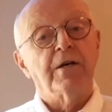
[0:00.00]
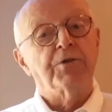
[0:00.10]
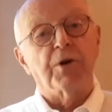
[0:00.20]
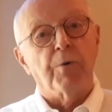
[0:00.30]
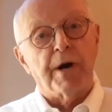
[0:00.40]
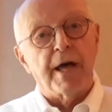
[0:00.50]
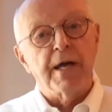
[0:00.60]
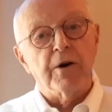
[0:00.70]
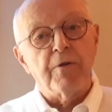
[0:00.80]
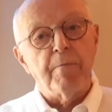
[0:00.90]
so when I
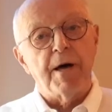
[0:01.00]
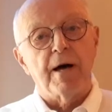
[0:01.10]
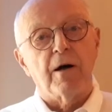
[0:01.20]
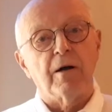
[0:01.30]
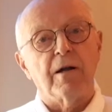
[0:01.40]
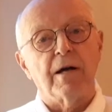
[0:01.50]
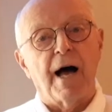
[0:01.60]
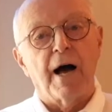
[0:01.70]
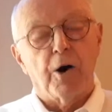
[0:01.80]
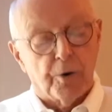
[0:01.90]
hear the bell,
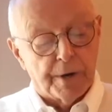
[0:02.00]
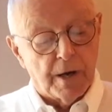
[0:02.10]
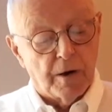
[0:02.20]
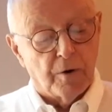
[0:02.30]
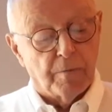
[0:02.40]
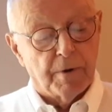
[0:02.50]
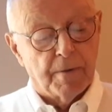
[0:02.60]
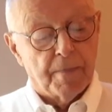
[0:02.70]
I hurry home.